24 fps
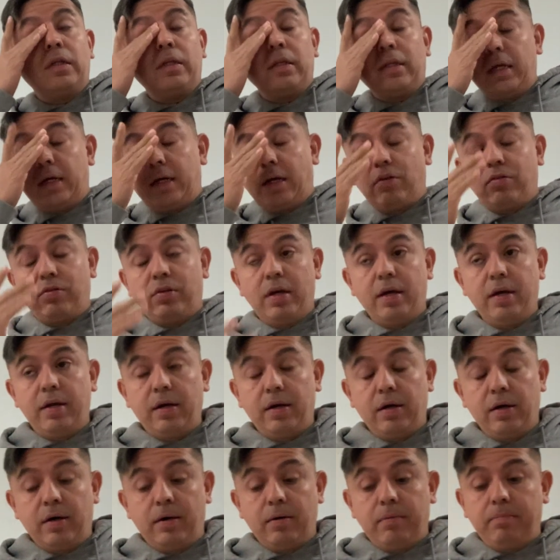like I said,
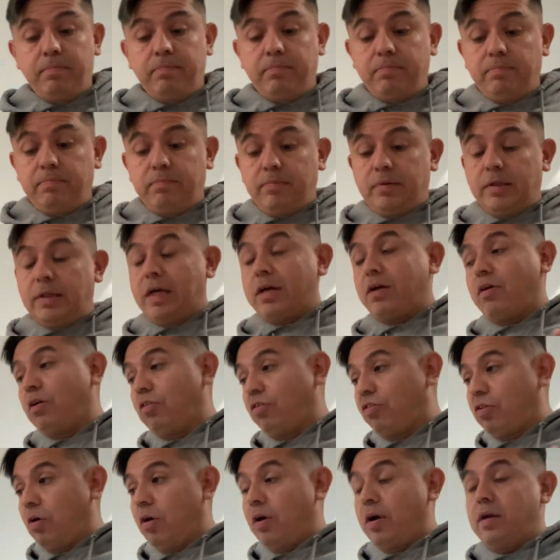like our
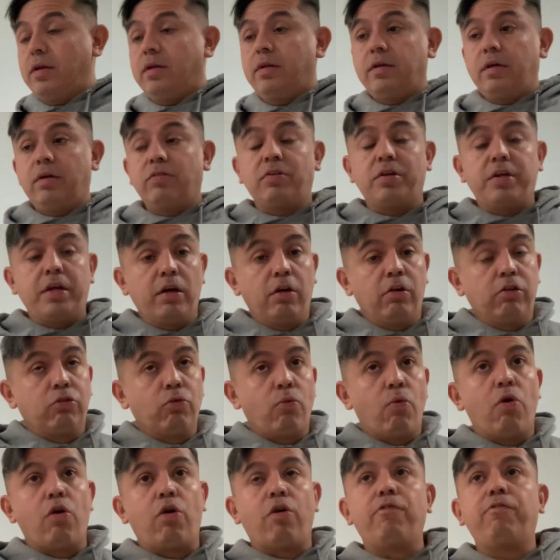sun, it's a yellow
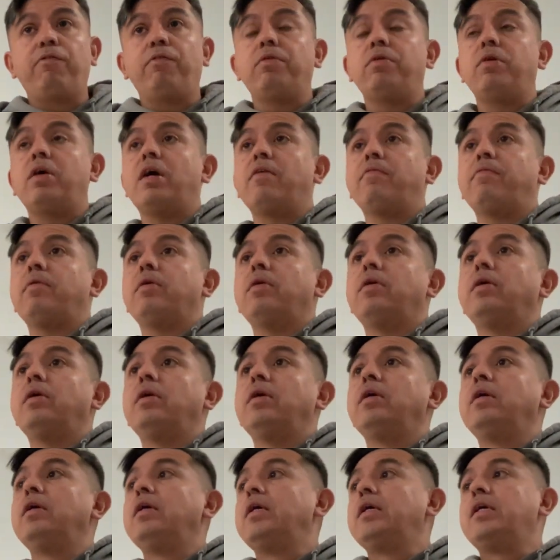dwarf. You
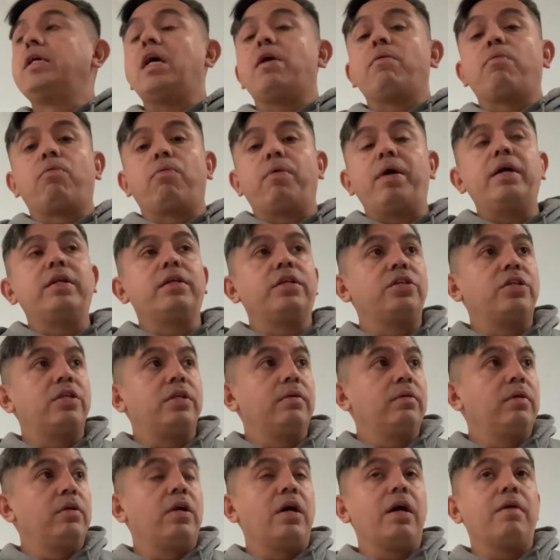have red.
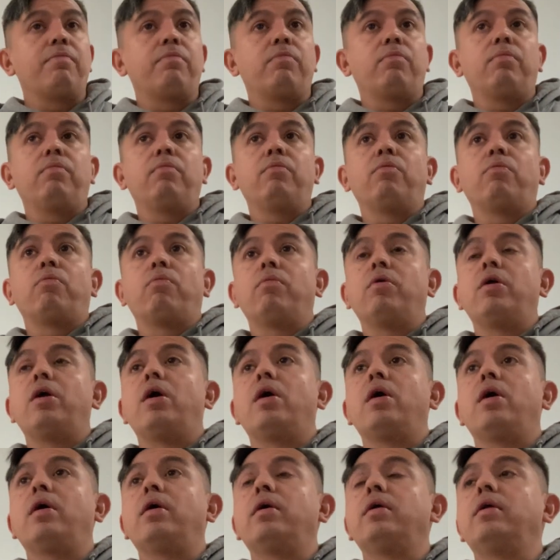
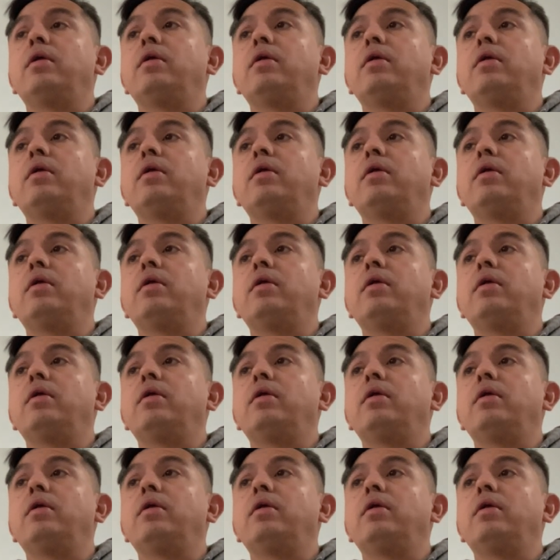I